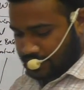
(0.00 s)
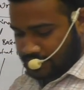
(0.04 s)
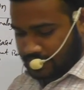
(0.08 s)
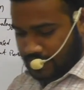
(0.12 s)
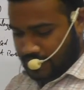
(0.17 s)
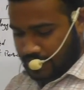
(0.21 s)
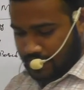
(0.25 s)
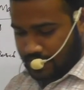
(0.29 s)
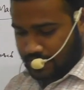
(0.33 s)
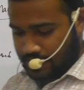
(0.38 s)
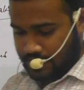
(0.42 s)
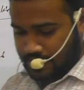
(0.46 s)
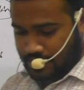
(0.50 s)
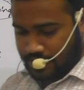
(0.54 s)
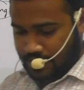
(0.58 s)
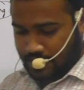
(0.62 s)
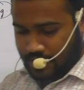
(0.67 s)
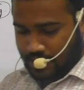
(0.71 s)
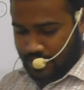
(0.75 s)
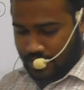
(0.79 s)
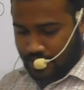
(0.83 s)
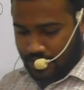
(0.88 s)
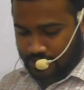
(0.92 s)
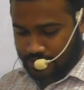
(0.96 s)
the
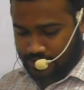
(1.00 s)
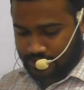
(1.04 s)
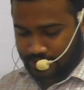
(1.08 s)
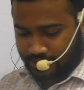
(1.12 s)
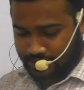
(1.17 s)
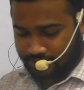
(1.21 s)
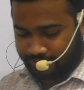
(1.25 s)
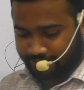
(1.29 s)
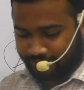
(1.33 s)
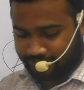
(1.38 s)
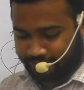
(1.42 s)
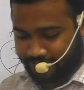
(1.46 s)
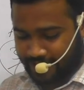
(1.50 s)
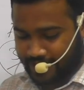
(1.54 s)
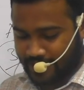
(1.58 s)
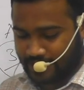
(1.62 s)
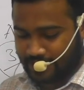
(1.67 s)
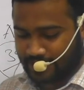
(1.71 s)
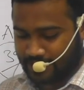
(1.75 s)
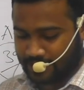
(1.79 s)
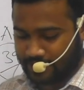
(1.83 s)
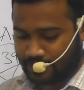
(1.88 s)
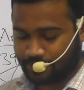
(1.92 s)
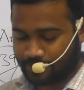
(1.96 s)
answer.
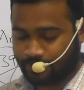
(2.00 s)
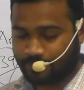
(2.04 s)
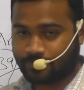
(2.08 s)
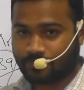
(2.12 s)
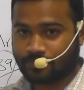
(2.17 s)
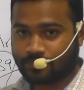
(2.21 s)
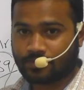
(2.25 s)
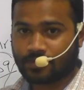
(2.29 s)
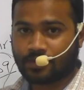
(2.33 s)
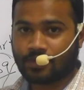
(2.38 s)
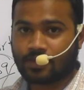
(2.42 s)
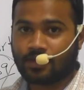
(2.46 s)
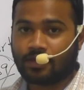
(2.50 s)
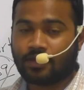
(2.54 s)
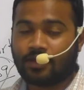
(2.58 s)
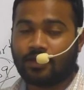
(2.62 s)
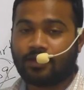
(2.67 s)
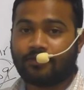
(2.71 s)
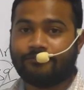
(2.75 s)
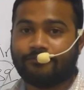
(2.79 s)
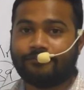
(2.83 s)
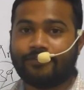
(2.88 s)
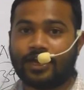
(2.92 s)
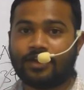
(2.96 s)
Why?
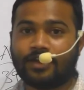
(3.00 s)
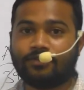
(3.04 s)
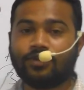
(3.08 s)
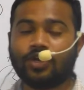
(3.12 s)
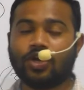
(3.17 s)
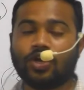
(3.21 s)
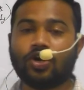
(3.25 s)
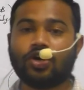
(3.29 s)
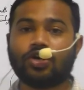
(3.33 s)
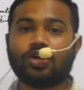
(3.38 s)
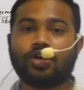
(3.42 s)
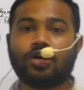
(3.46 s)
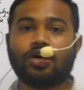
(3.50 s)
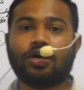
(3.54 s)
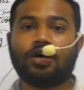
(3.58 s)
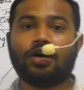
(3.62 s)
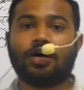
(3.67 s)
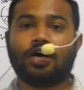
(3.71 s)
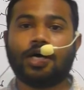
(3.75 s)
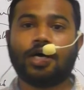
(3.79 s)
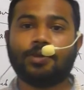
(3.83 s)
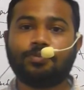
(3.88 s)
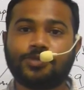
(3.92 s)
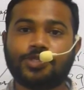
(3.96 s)
When we are
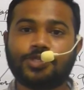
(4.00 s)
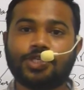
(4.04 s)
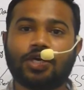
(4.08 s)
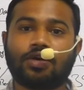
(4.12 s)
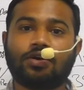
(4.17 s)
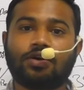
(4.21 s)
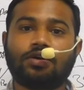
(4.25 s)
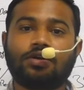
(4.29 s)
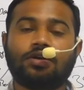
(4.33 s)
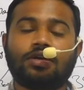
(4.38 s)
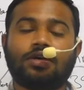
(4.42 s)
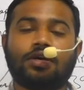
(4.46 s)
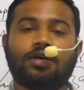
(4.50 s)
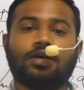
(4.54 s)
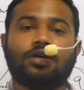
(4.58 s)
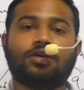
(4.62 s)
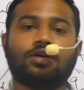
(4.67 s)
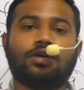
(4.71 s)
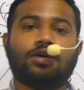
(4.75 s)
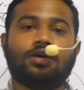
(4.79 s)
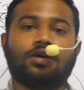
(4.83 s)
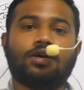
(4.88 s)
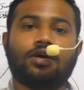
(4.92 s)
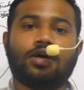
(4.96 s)
observed
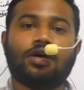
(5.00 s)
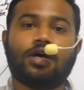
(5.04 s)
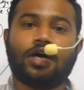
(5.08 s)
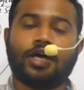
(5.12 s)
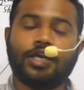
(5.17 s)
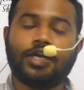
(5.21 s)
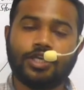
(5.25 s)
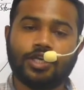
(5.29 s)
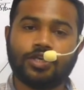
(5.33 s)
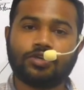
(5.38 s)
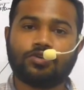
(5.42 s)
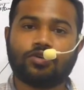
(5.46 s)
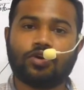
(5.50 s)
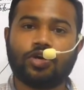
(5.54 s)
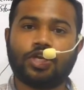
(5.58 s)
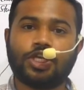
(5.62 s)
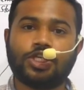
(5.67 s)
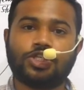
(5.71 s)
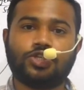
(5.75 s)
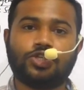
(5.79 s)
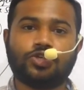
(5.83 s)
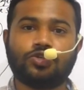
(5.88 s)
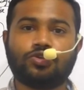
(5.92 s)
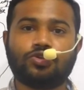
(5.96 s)
Indian
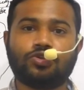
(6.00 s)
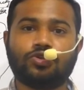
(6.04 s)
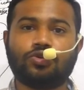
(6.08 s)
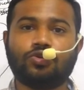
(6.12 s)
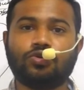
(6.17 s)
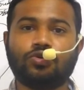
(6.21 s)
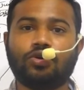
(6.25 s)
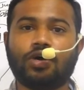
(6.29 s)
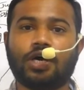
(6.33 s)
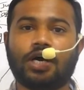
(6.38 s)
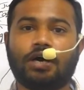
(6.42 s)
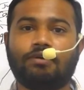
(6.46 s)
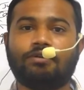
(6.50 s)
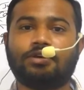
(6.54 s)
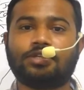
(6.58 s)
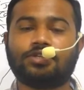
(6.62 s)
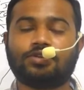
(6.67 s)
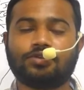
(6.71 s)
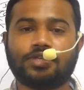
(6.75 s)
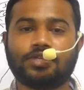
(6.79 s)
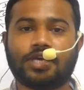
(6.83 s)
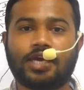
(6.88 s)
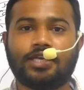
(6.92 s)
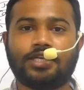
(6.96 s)
Constitution to our
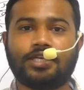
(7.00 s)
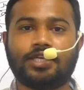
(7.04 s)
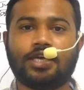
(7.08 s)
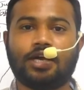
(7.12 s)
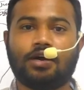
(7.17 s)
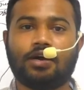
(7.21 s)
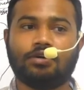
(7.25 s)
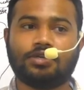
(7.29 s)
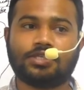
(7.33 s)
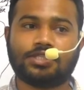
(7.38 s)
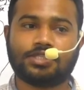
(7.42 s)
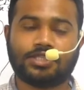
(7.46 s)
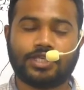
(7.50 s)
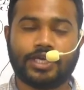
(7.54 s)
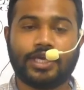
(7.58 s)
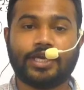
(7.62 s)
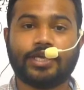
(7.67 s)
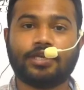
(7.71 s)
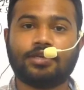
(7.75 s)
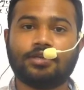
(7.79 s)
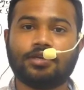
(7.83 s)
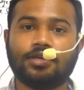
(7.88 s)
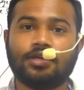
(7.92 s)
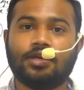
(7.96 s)
society, our
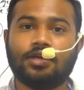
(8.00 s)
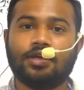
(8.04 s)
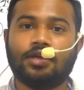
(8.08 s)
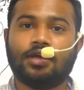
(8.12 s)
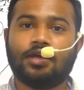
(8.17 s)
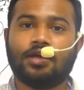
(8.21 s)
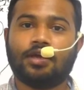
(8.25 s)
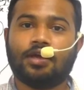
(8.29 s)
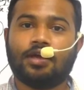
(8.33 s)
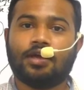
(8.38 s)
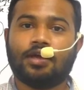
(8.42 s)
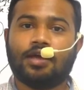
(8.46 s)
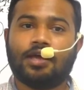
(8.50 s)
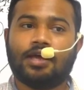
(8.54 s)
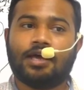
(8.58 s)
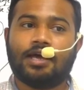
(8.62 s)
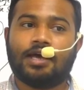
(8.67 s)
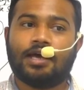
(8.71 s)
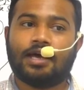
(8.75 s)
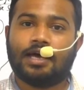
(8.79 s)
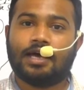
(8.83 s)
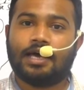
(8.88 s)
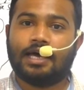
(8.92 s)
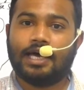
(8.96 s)
state,
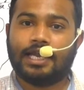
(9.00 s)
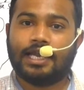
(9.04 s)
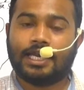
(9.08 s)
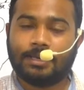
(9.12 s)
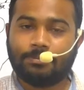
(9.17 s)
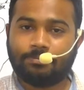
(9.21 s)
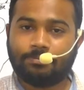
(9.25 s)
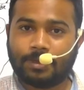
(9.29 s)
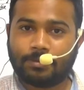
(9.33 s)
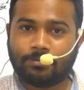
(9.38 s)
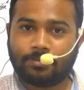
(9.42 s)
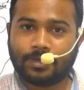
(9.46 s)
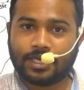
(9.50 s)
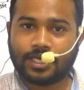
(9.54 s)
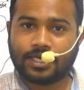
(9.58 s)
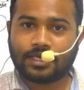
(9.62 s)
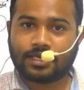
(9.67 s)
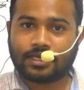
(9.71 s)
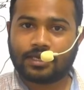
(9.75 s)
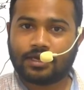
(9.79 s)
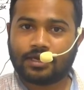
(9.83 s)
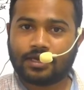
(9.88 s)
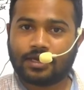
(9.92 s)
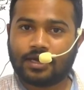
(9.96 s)
a
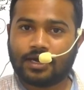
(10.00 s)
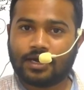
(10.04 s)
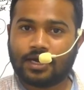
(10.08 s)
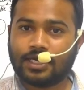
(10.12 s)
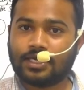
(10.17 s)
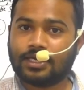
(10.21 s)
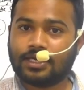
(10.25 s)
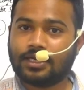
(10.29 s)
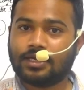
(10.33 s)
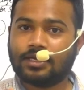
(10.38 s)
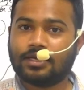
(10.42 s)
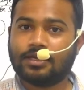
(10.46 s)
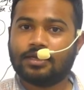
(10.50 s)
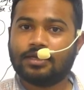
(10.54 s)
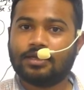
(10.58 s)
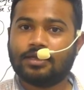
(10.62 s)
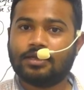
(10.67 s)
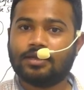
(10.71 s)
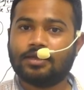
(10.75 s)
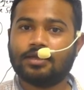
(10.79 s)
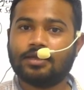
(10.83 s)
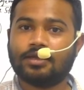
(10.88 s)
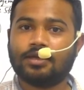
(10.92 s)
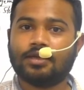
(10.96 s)
republic and
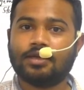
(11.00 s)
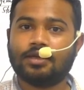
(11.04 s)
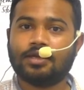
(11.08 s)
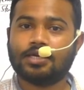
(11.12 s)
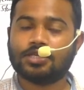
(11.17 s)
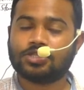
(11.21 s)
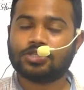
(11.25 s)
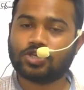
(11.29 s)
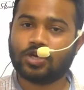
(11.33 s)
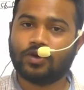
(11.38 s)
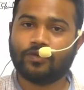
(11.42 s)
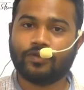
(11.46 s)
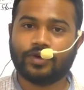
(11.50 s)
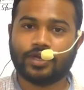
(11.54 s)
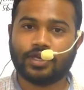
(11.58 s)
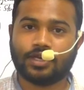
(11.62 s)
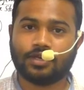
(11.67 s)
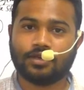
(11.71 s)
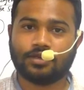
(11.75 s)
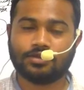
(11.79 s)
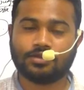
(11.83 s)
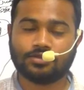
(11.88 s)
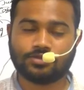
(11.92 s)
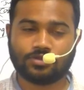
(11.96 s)
sovereign,